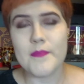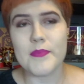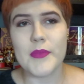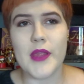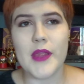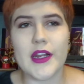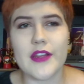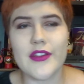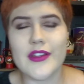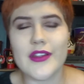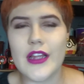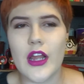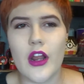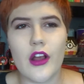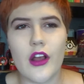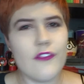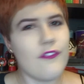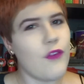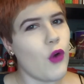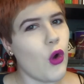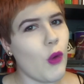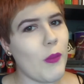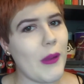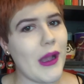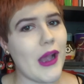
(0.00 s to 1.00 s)
And I think they're like
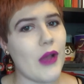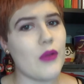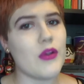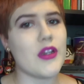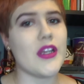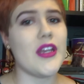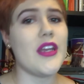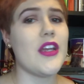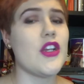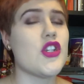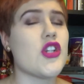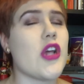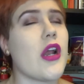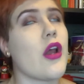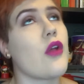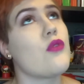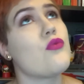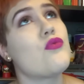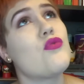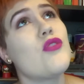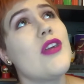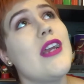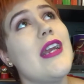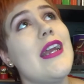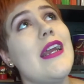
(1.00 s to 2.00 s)
£4 each and I
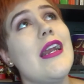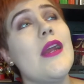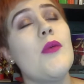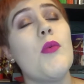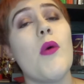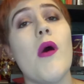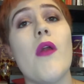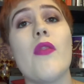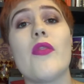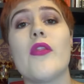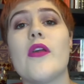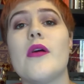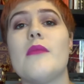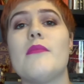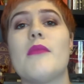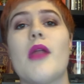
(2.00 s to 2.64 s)
really want them,